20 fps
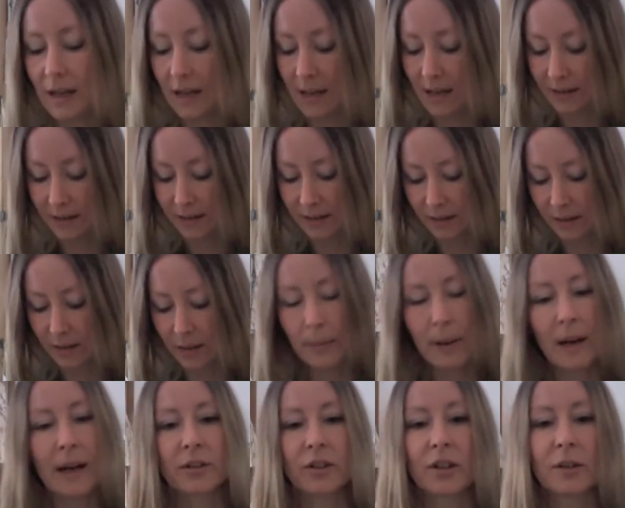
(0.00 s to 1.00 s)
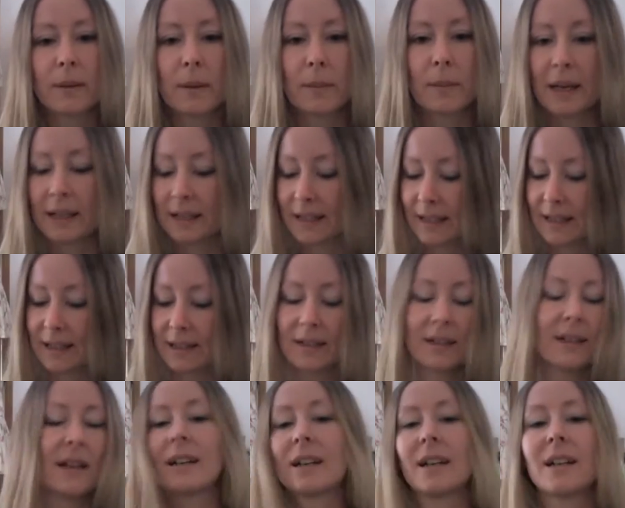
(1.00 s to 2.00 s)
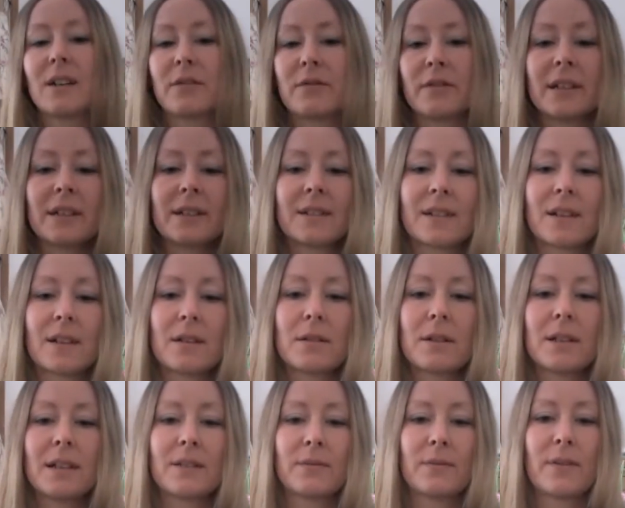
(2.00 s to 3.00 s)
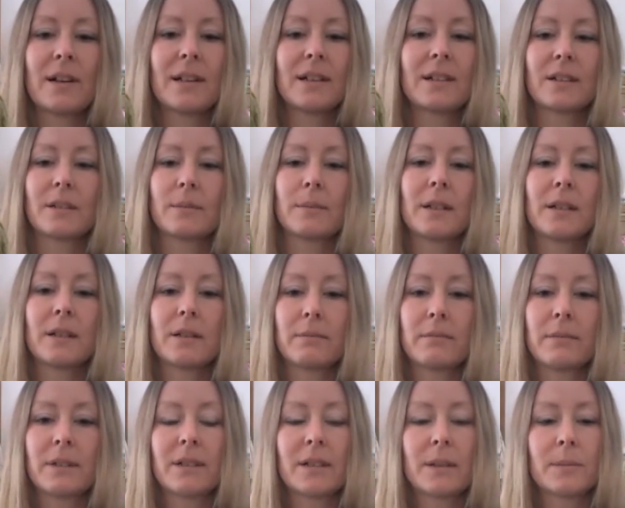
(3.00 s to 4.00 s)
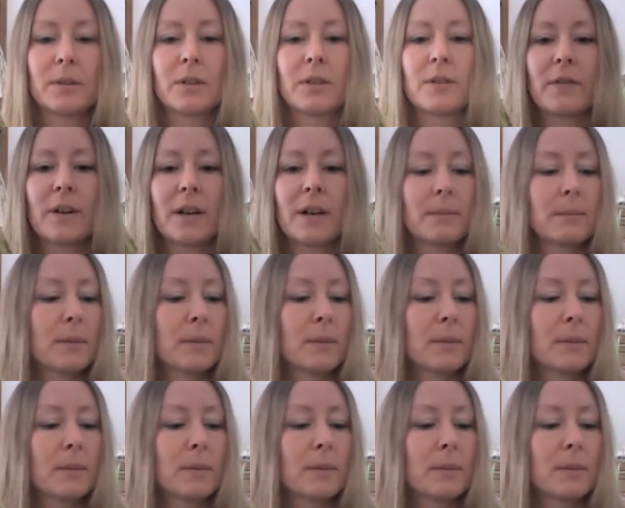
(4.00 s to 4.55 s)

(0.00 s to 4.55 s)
It's a patch in my blanket and I love it, so it's fine, it doesn't matter, it's absolutely fine.